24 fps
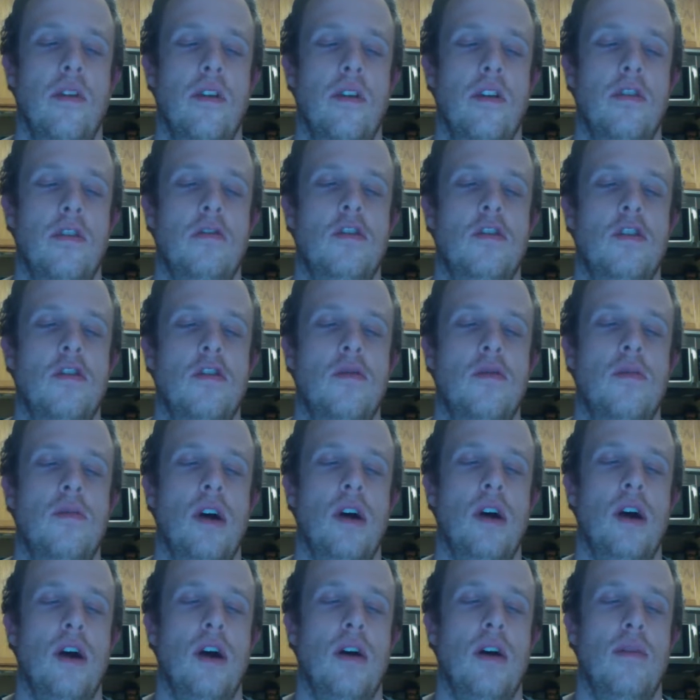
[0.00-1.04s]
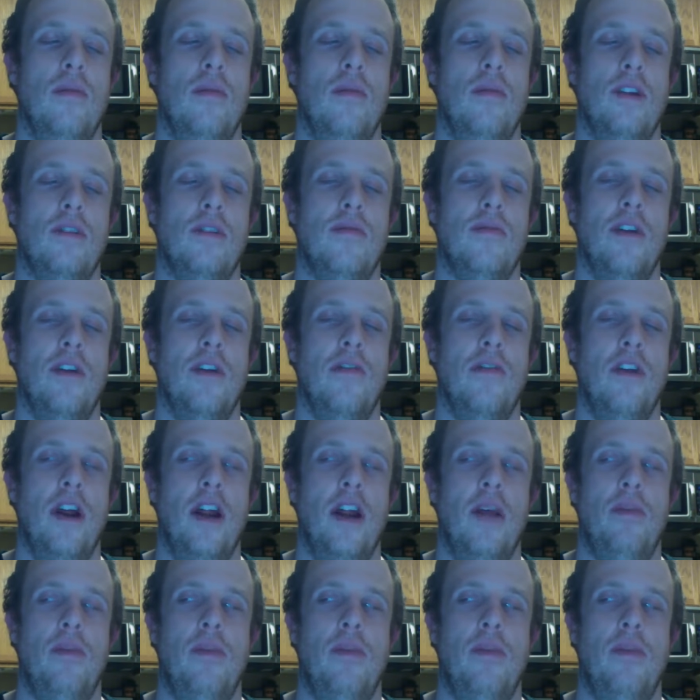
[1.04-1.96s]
YouTube um, this Fun Friday,